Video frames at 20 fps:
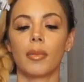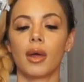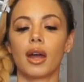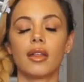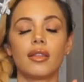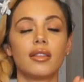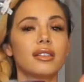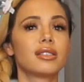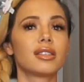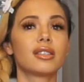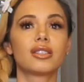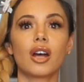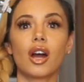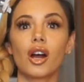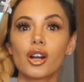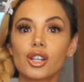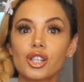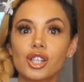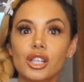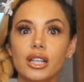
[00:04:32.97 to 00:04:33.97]
This is
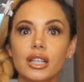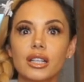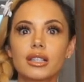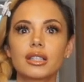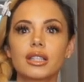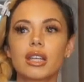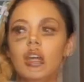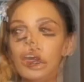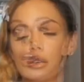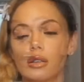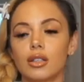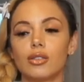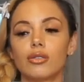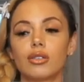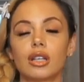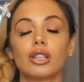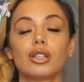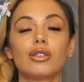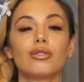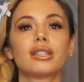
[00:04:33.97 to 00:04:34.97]
Hershey's. You
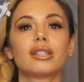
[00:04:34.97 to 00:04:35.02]
can use